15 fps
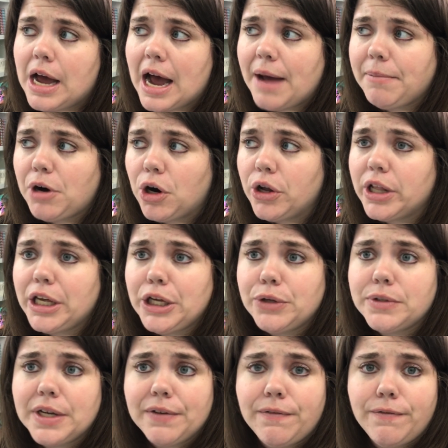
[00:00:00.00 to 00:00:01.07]
I'm currently
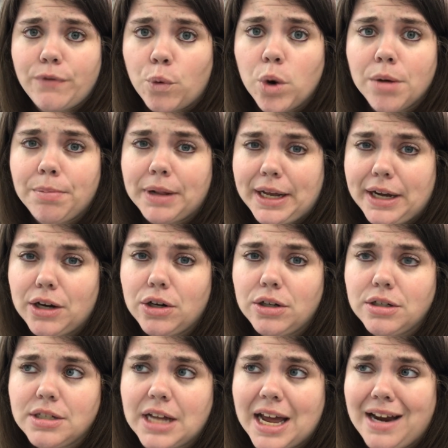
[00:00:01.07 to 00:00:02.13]
using 4
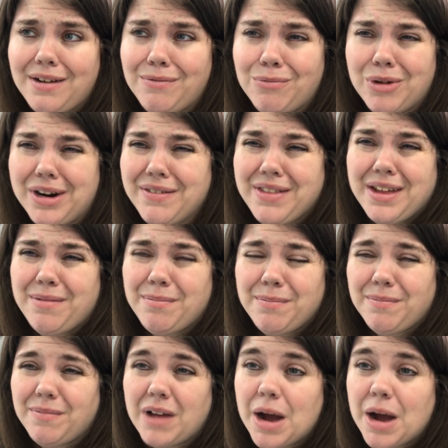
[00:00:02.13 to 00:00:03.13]
planners, and one of them,